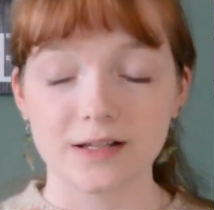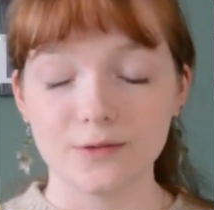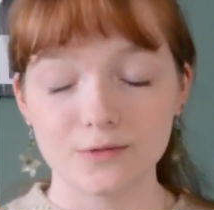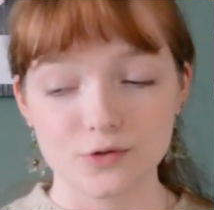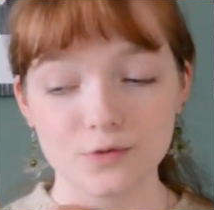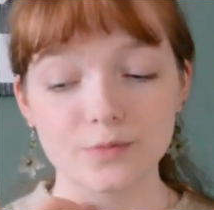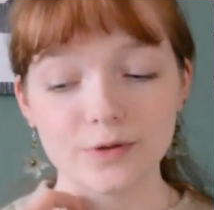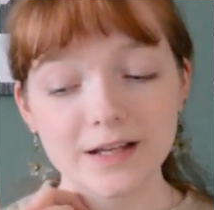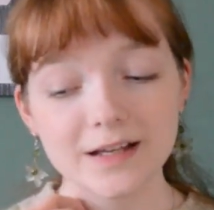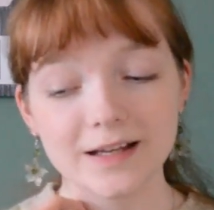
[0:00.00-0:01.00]
It looks so
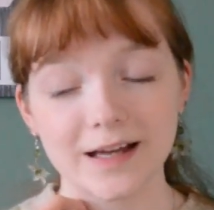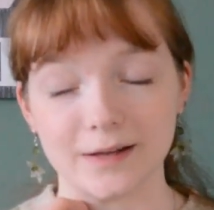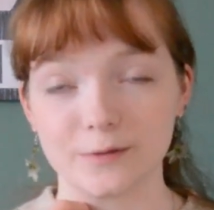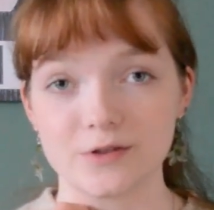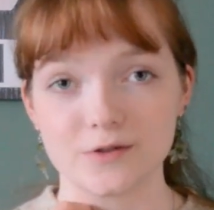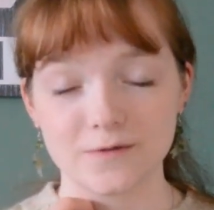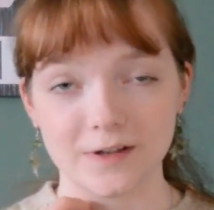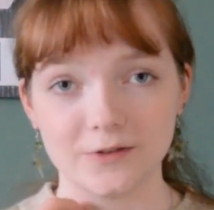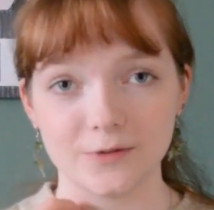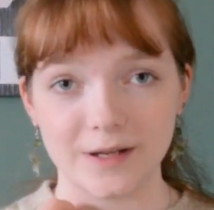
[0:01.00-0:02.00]
pretty and it was so
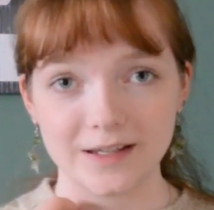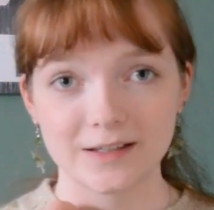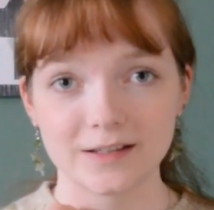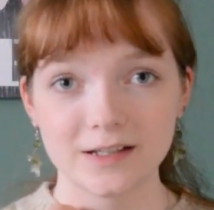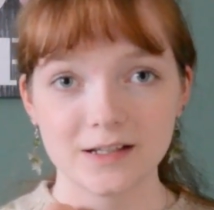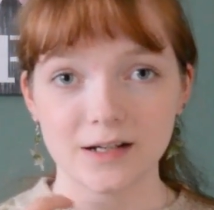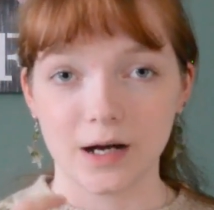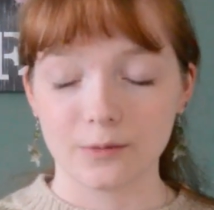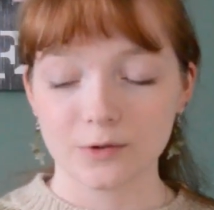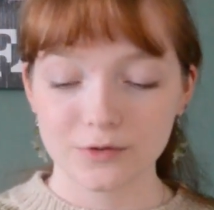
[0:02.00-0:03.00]
fun to make.
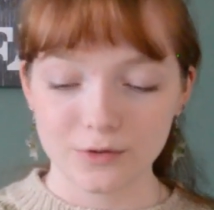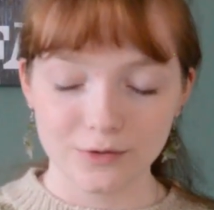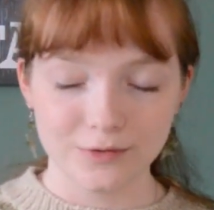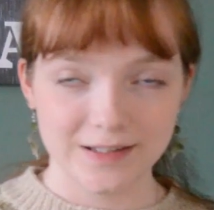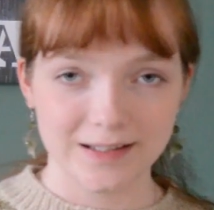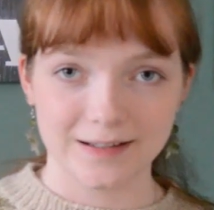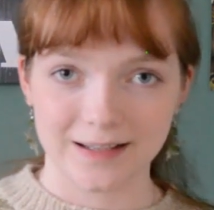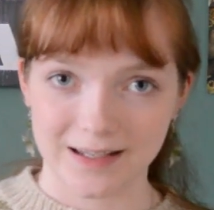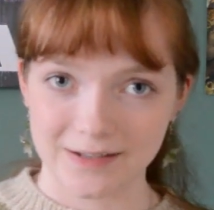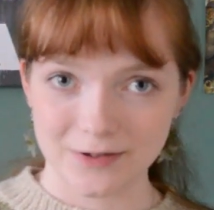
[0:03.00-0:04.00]
I want to use it in
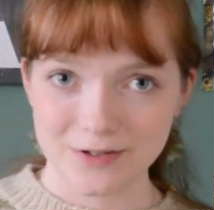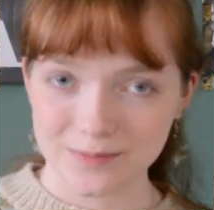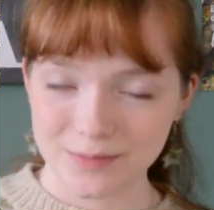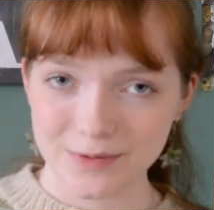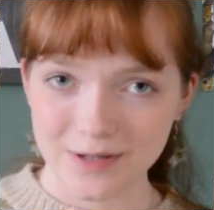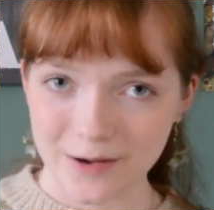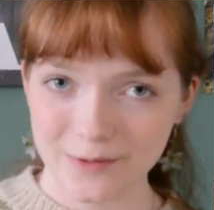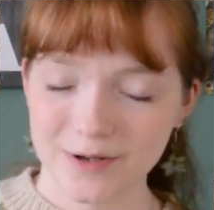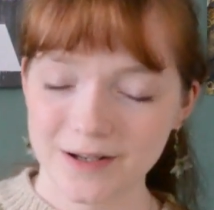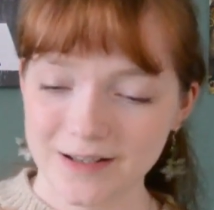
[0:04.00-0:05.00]
like every jumper
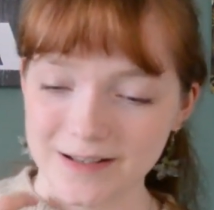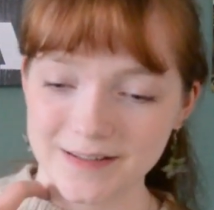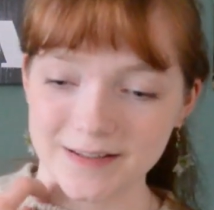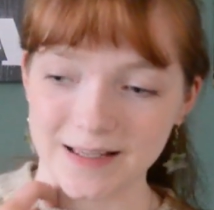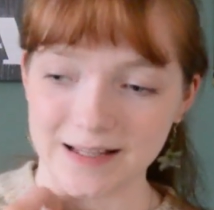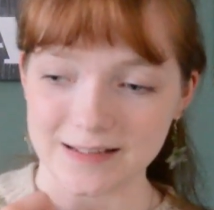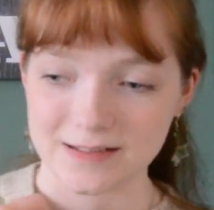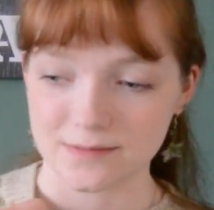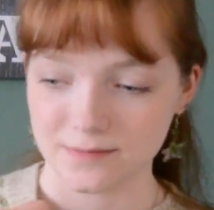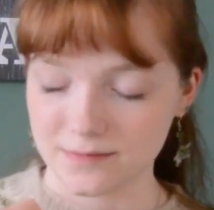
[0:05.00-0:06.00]
now, and
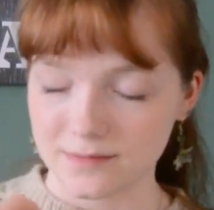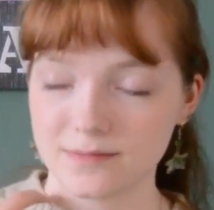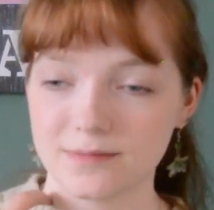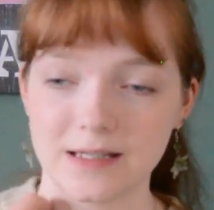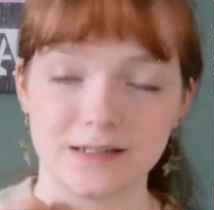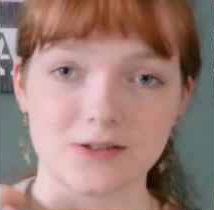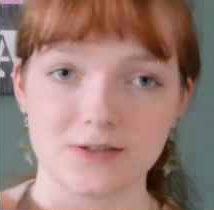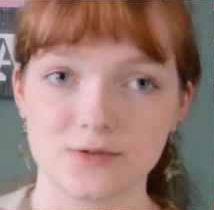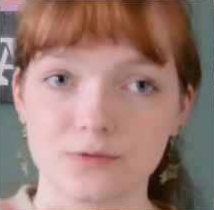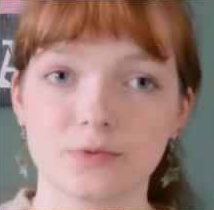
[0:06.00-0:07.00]
it's
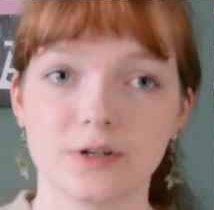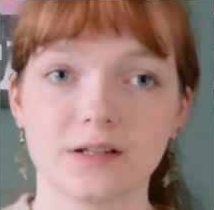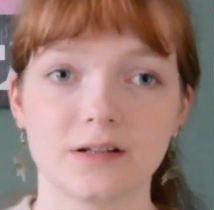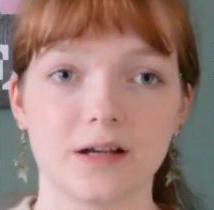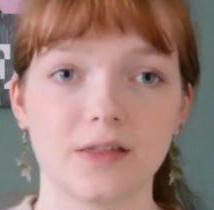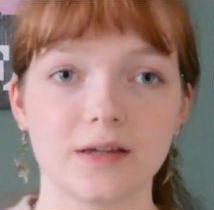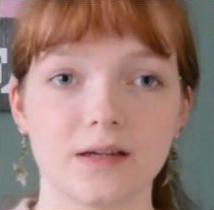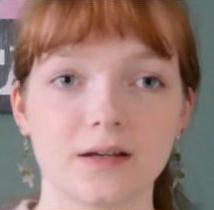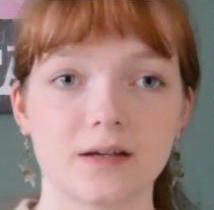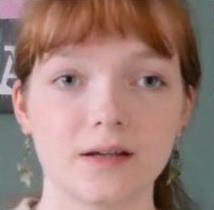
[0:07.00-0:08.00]
just so pretty, I
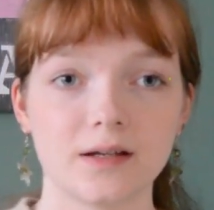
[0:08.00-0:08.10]
think.